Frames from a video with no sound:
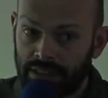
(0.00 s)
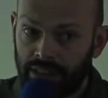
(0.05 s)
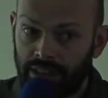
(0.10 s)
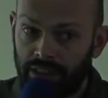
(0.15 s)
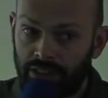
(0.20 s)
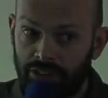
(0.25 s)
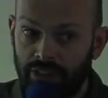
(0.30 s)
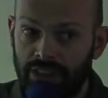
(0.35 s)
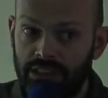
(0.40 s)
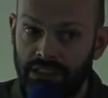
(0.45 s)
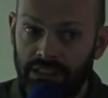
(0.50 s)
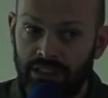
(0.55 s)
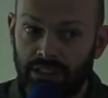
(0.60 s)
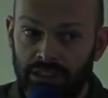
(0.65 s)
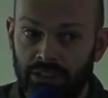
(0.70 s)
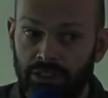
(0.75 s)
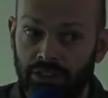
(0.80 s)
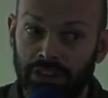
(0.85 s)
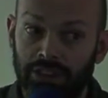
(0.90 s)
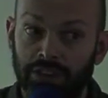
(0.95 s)
increasingly
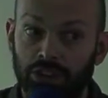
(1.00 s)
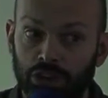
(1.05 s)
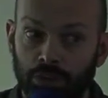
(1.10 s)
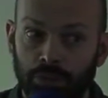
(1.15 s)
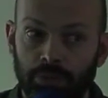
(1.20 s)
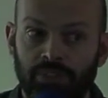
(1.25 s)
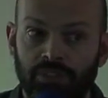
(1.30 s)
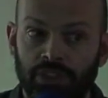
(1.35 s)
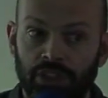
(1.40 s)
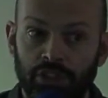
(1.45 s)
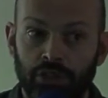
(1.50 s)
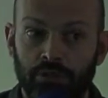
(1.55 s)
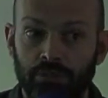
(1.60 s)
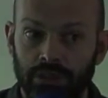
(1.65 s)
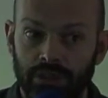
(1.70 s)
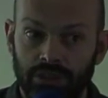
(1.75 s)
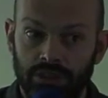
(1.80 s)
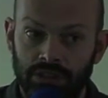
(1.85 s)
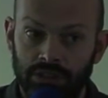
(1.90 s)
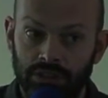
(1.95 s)
doing the job of
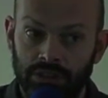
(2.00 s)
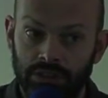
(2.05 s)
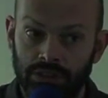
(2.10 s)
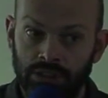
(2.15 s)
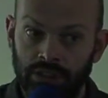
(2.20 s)
humans.